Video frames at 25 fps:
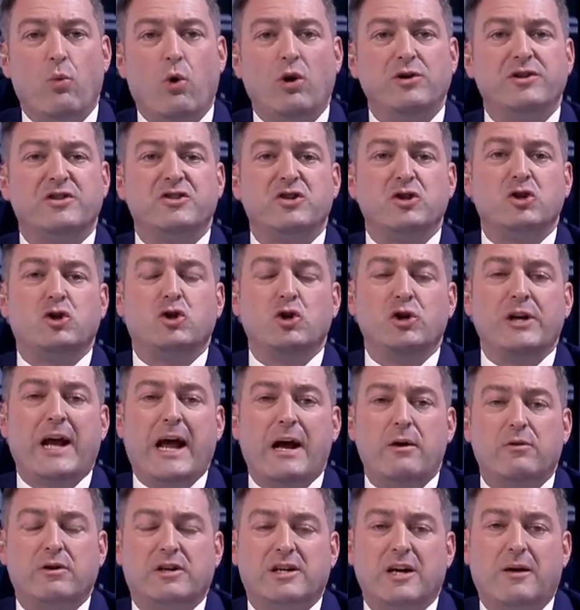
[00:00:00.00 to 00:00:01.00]
What does a good
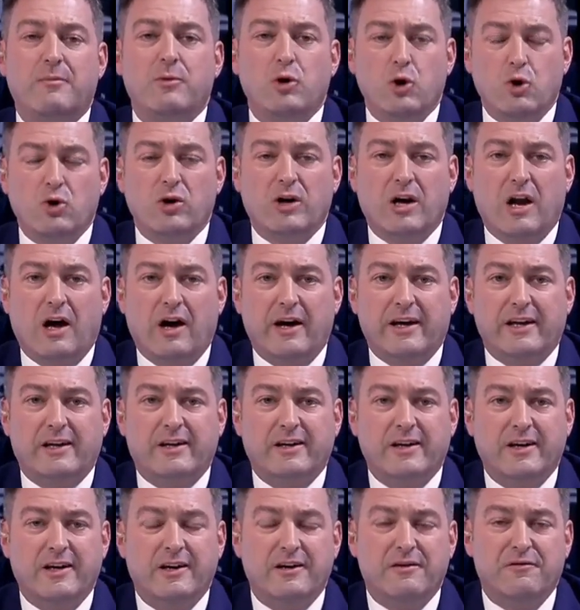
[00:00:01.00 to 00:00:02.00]
outcome look
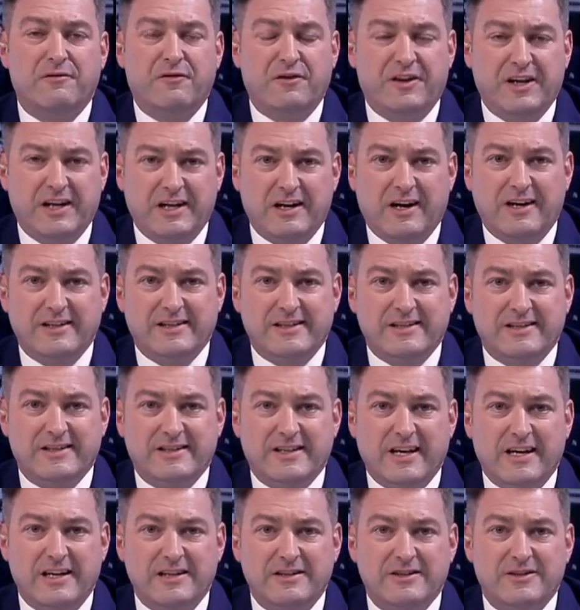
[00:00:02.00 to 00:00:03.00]
like for the United
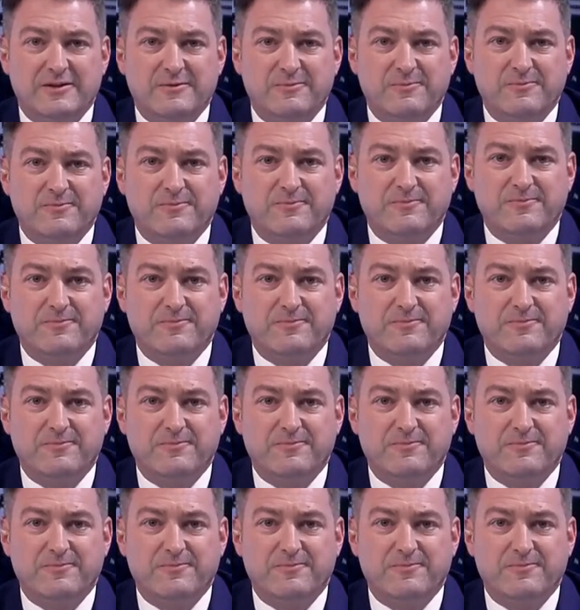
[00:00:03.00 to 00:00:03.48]
States?